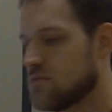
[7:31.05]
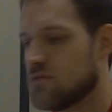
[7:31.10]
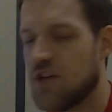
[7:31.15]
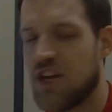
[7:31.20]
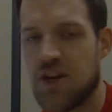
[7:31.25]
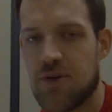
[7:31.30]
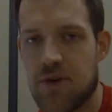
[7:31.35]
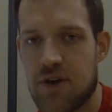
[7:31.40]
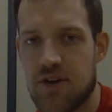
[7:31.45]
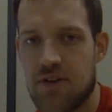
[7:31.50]

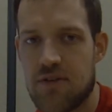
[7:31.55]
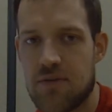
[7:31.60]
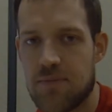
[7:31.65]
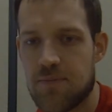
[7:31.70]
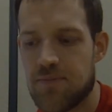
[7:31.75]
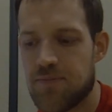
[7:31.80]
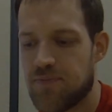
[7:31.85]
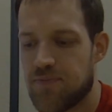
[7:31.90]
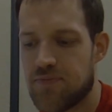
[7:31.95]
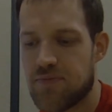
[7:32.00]
Anyways,
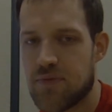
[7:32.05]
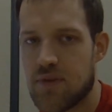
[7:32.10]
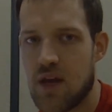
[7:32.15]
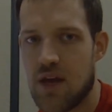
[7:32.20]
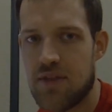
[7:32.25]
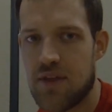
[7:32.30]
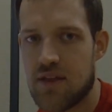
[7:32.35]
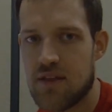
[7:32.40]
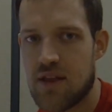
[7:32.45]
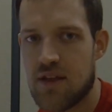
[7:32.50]
I
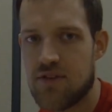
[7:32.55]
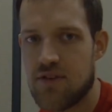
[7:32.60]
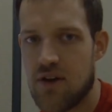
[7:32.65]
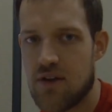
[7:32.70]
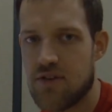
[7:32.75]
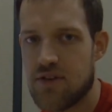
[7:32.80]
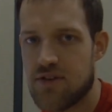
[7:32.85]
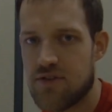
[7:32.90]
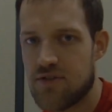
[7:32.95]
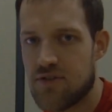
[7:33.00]
think that's all
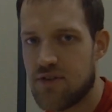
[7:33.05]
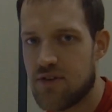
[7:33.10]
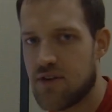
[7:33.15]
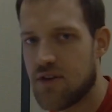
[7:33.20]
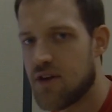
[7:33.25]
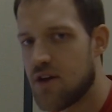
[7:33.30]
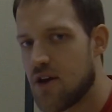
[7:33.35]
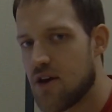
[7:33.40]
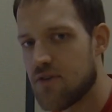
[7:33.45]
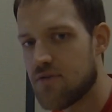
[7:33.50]

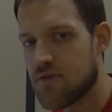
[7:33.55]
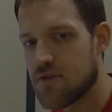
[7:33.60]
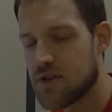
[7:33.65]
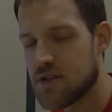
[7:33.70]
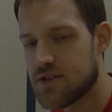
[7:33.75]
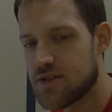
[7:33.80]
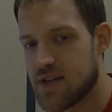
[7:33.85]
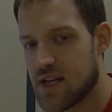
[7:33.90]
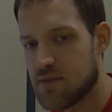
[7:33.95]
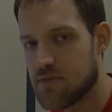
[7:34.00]
for
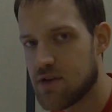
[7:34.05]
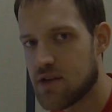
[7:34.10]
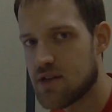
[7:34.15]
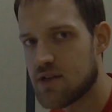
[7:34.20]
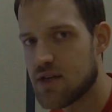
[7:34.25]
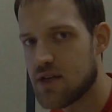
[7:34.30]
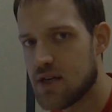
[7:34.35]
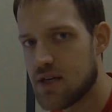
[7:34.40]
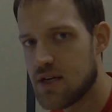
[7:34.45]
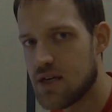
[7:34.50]
this
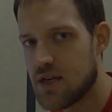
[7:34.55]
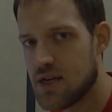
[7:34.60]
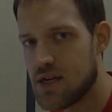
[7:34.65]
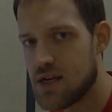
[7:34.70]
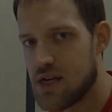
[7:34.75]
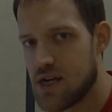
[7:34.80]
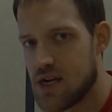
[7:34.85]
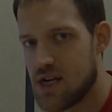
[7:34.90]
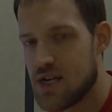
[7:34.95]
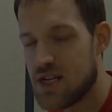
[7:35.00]
segment.
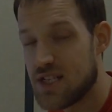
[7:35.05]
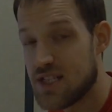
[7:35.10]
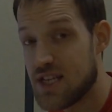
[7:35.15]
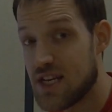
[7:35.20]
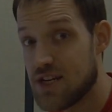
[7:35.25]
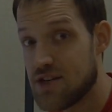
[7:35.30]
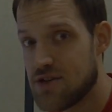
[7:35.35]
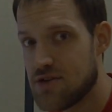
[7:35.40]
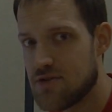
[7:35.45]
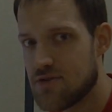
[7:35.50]

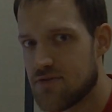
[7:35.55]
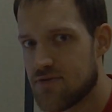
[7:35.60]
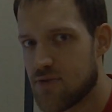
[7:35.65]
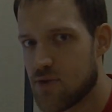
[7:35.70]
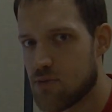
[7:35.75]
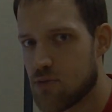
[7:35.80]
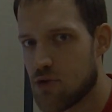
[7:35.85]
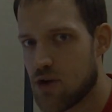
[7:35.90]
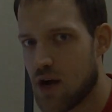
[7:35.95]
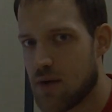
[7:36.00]
Stay tuned for
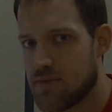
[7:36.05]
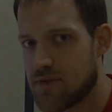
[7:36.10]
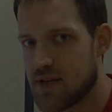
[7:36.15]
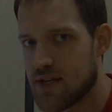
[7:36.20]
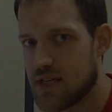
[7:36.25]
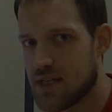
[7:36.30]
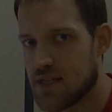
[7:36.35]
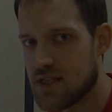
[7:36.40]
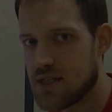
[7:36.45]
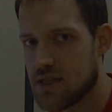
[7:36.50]
more
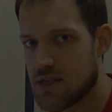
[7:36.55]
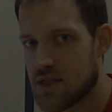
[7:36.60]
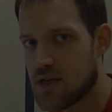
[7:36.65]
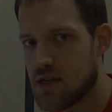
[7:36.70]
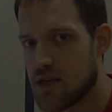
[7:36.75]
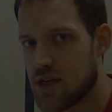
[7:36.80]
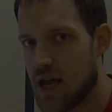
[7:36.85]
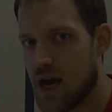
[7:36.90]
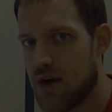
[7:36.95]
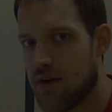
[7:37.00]
updates
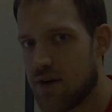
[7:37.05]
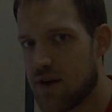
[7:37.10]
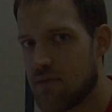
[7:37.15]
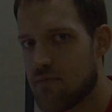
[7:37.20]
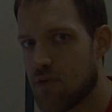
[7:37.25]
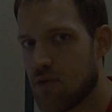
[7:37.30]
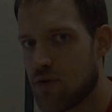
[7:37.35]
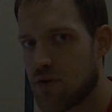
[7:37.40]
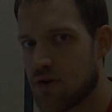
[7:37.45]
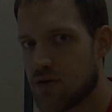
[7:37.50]
on how to
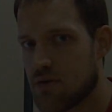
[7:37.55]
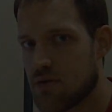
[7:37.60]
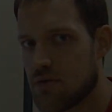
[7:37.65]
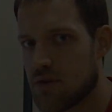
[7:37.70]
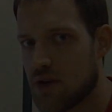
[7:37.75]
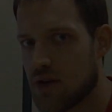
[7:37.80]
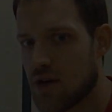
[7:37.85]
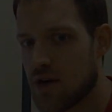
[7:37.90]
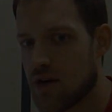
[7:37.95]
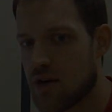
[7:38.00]
import your own
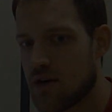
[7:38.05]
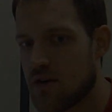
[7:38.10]
car